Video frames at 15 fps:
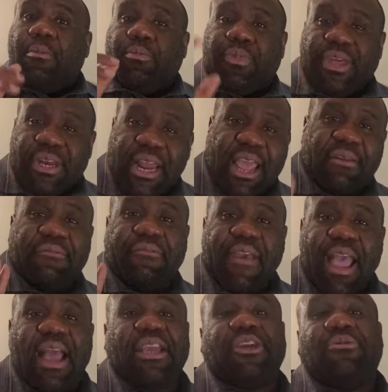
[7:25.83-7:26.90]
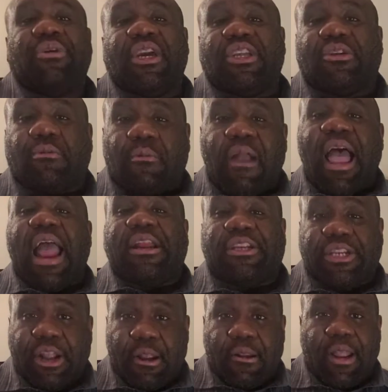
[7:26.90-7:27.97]
the net value in your
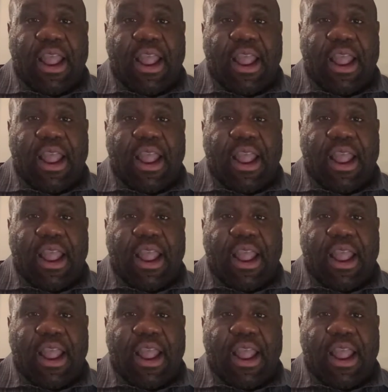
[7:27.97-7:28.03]
rideshare.